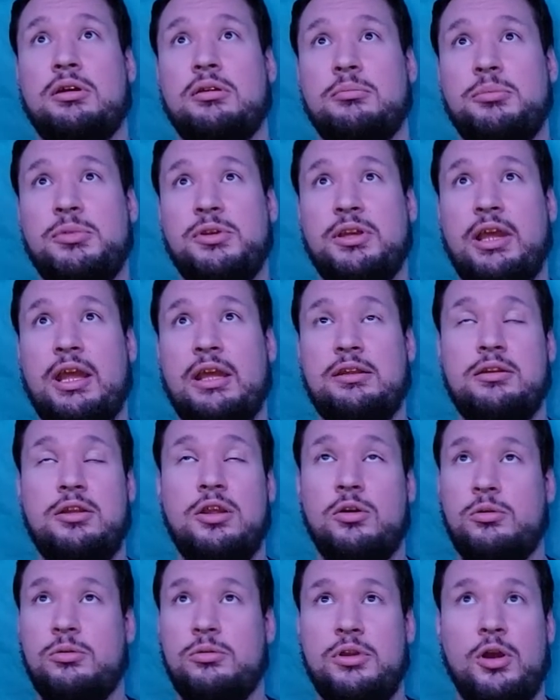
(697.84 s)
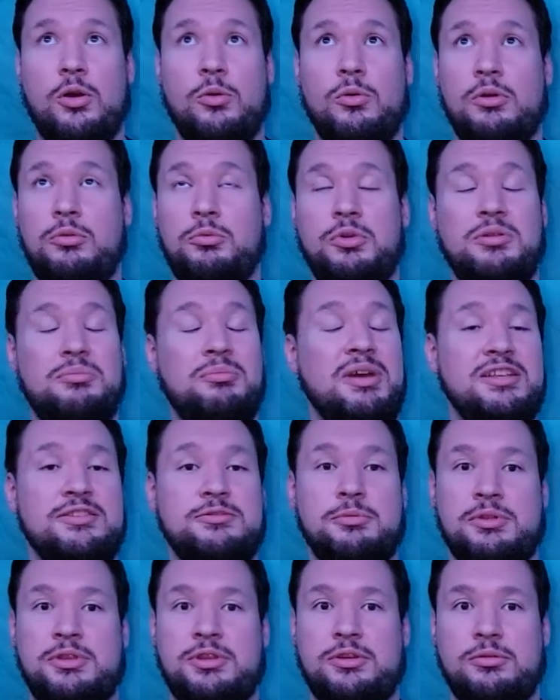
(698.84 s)
and no one would mess
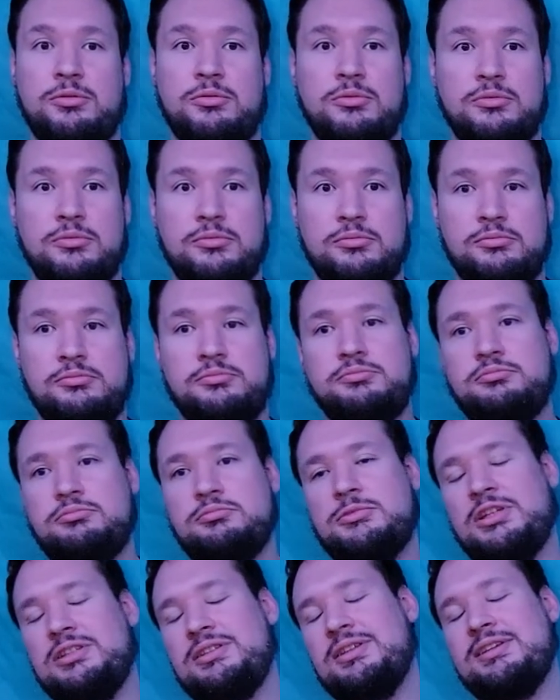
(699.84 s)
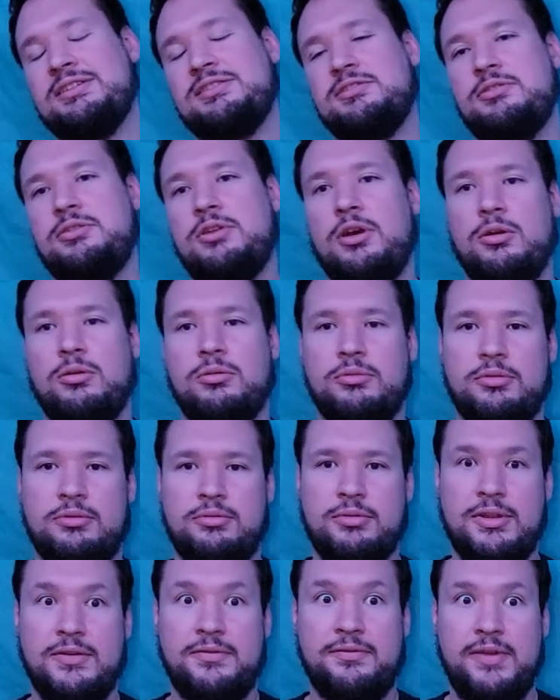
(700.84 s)
with you, unless the
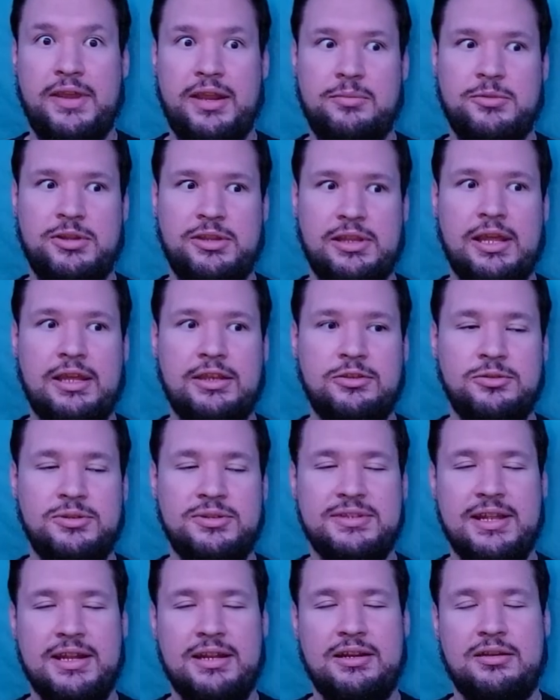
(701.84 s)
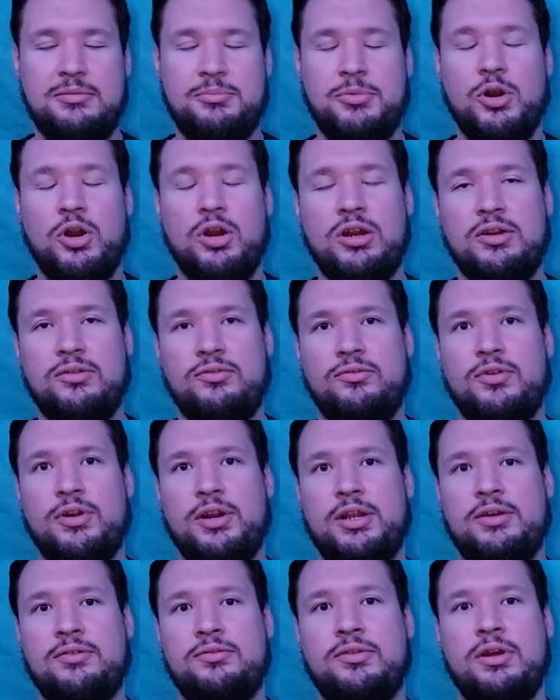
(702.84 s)
family that you decided to park in
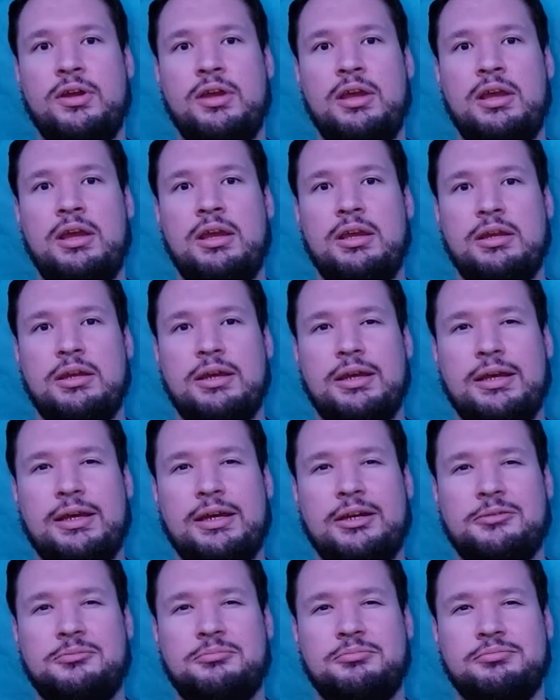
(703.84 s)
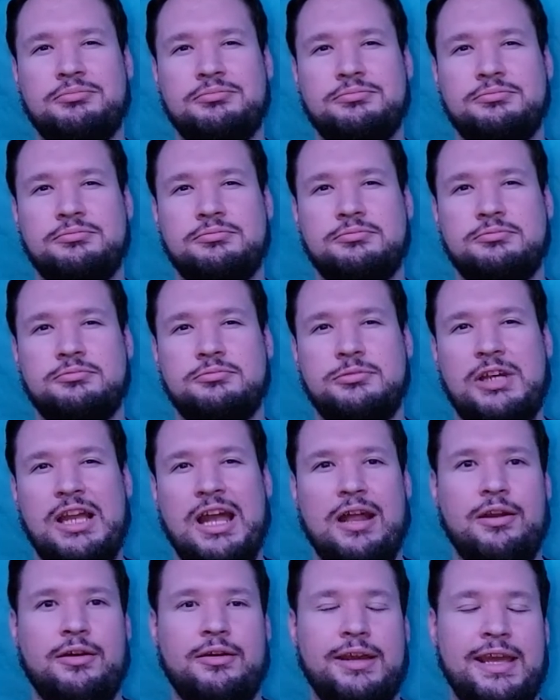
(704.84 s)
front of
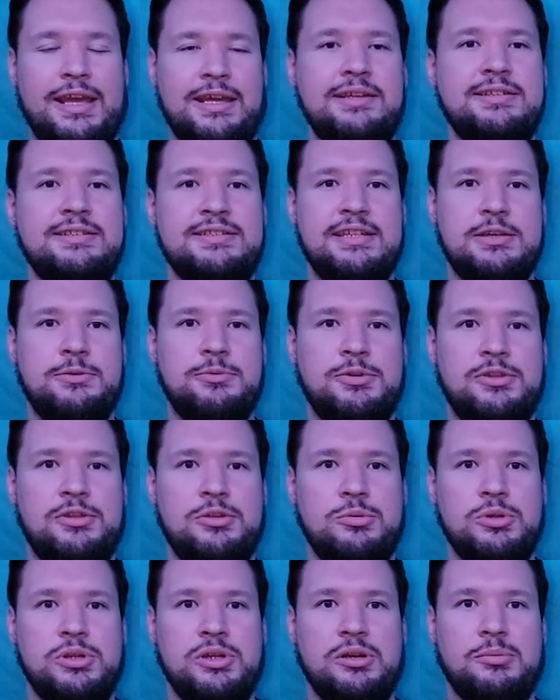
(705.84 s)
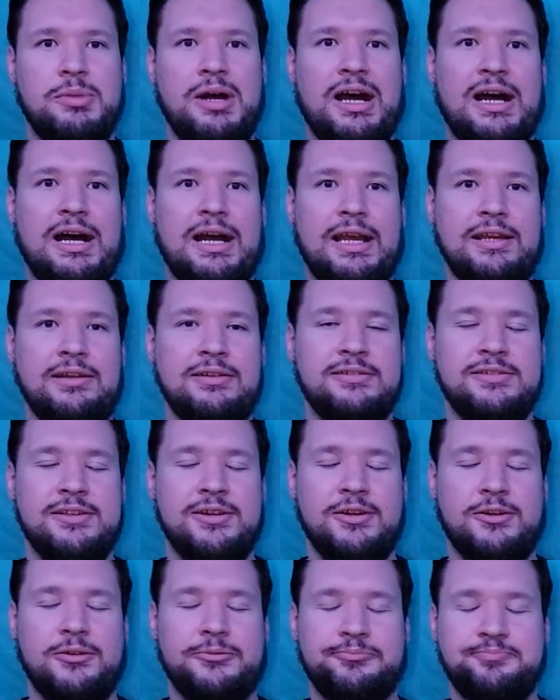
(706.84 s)
got all angsty with you nearby.
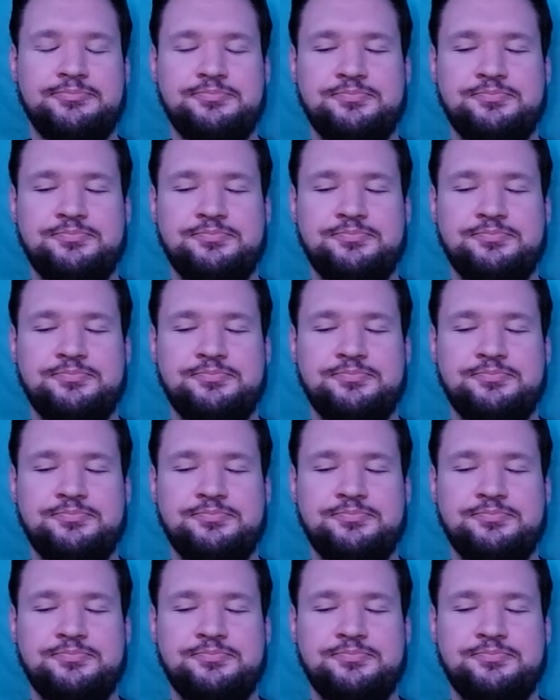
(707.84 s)
So